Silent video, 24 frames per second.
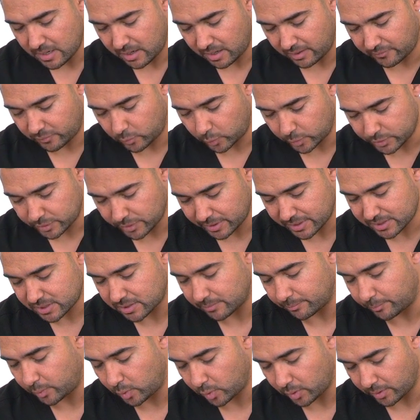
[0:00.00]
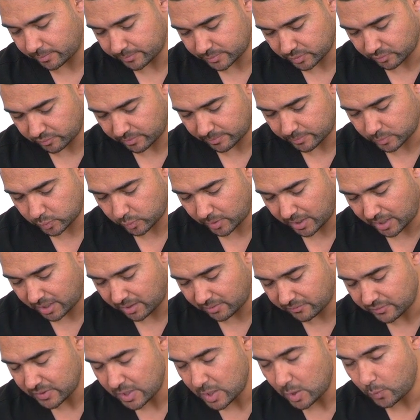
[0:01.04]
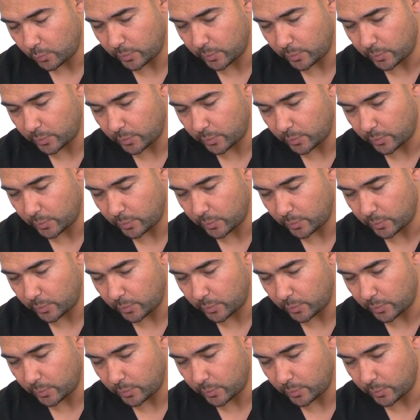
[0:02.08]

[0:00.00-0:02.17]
of quadratus lumborum to rib 12,